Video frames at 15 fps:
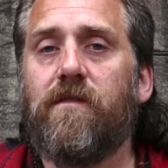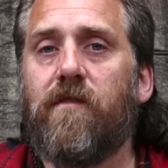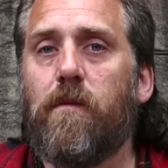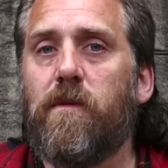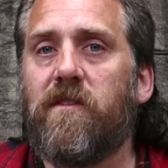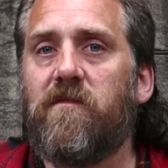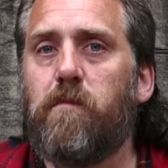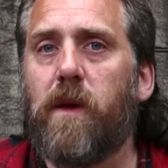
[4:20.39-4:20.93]

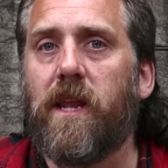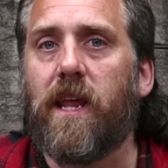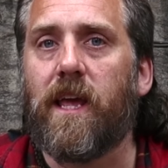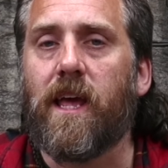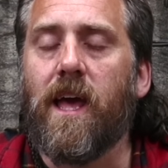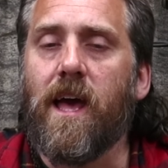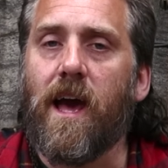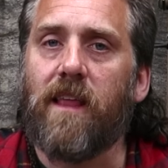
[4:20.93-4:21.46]
from the
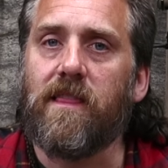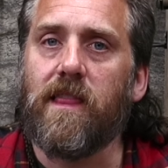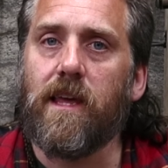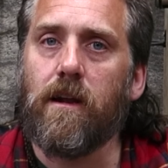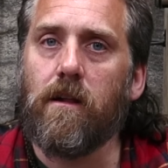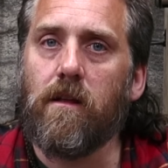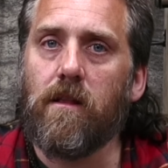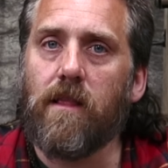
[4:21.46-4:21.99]
spinning and
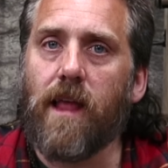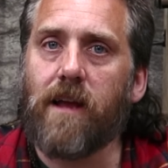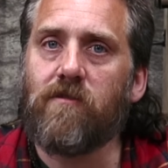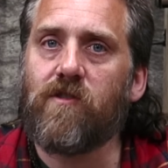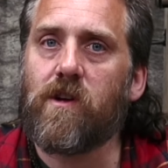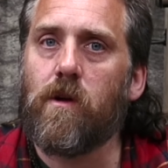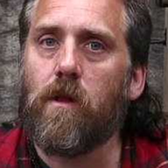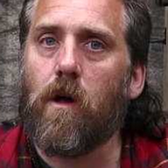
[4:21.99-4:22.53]
little
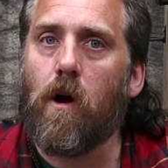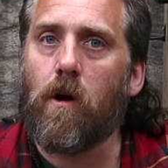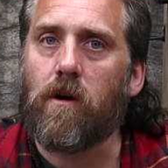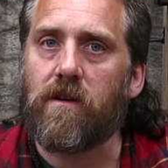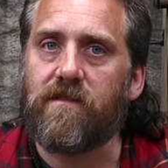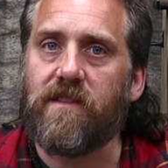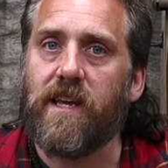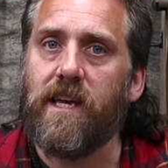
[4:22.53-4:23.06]
electrical
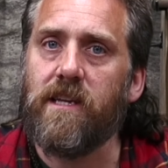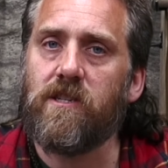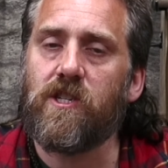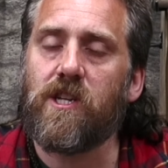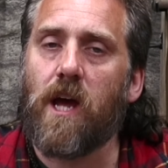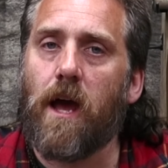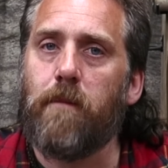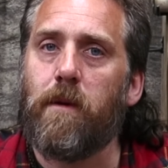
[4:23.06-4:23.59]
arcs
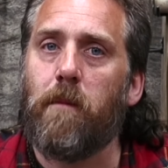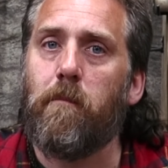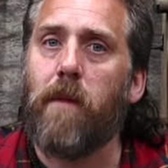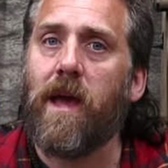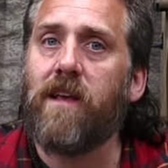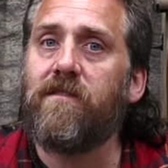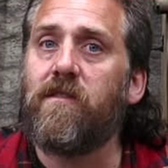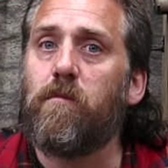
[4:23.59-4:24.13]
each time it
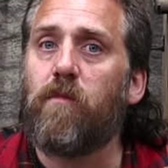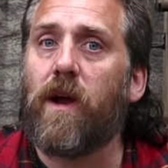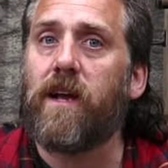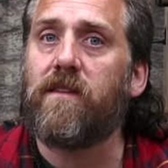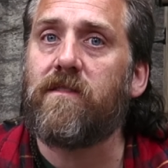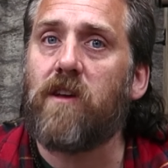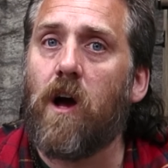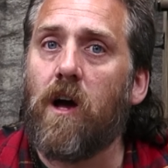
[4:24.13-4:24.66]
makes and
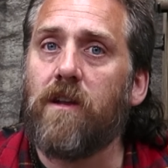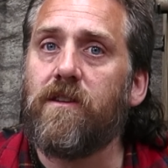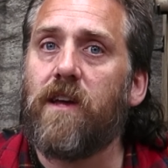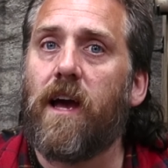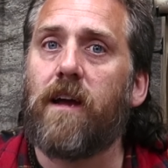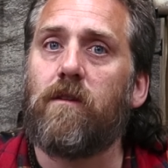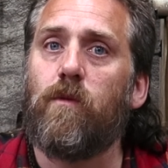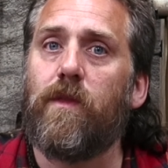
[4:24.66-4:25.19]
breaks
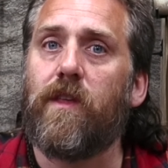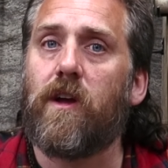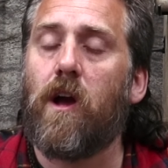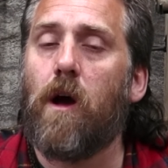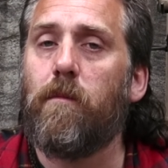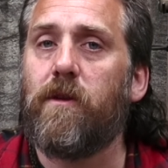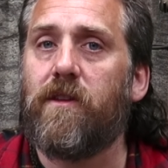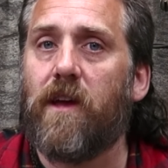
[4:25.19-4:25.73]
contact with the
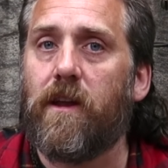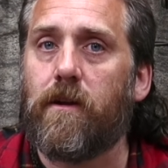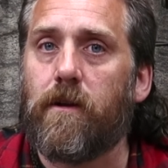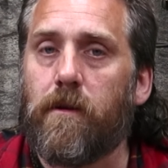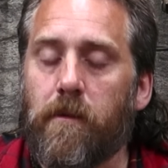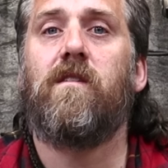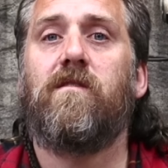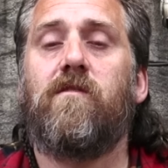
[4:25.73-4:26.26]

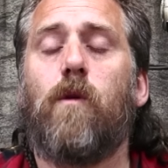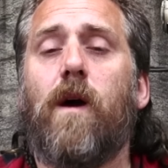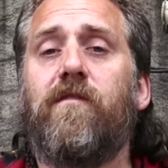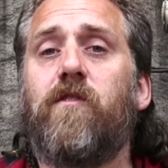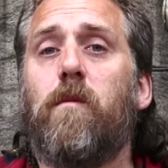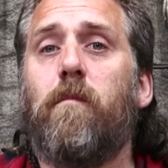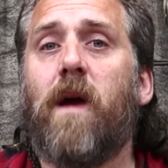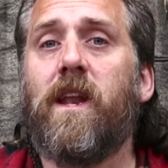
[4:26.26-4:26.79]
commutator. So
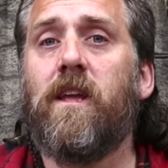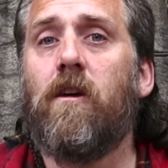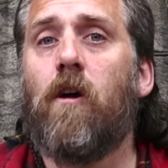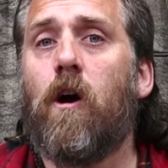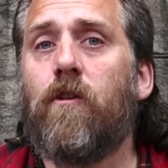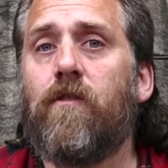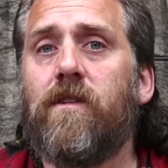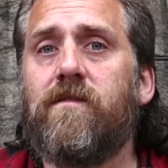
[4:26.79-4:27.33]
after many
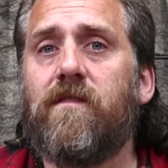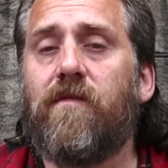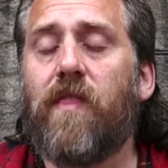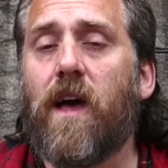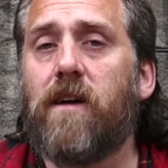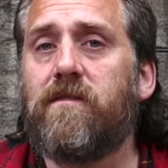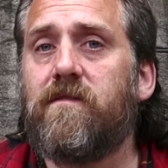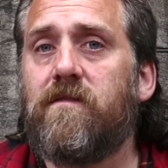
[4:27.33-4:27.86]
hundreds of
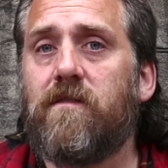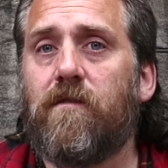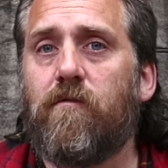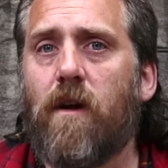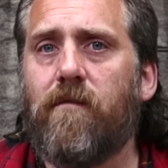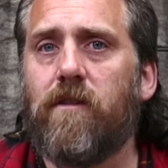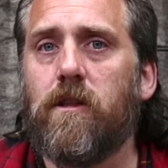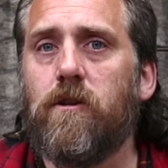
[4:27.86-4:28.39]
thousands of
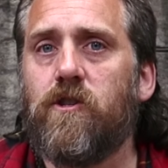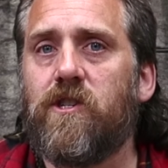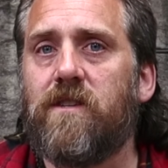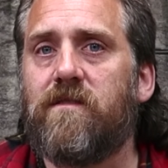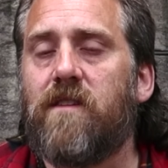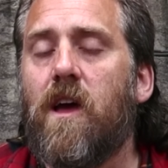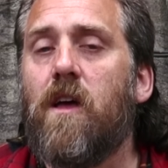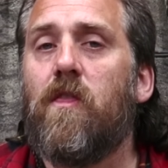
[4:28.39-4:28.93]

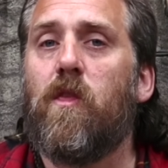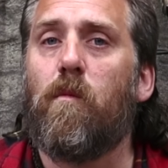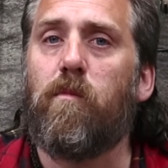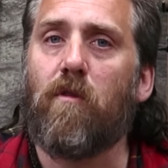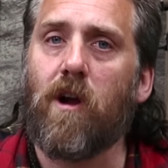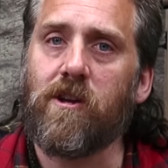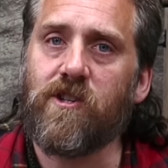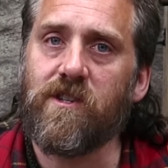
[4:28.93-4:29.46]
revolutions, the
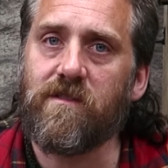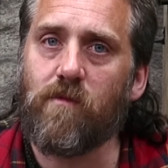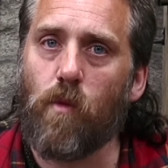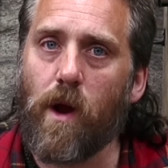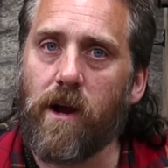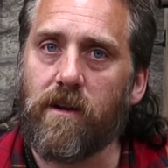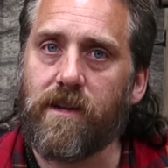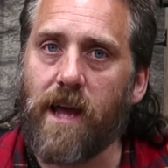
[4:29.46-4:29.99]
brushes
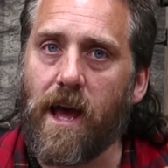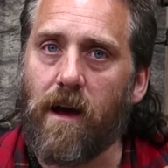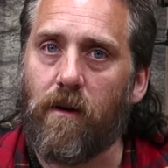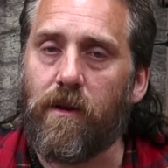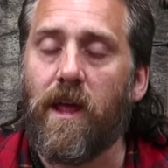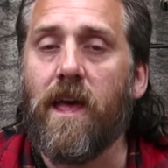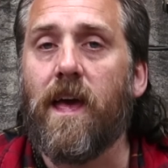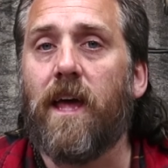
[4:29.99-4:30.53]
wear
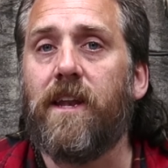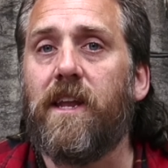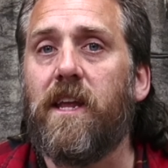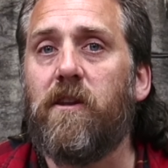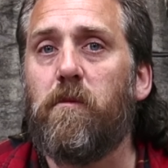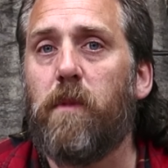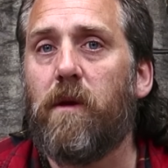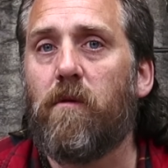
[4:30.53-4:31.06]
down and need
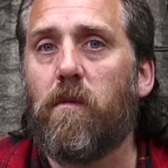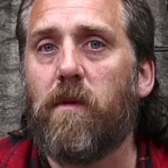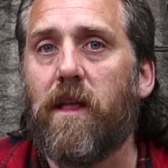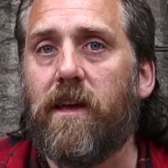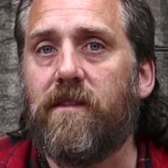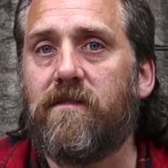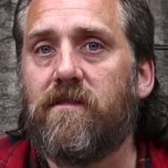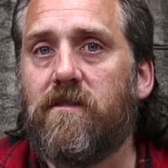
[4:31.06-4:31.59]
to be
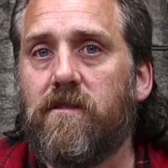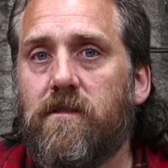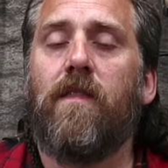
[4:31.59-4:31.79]
replaced.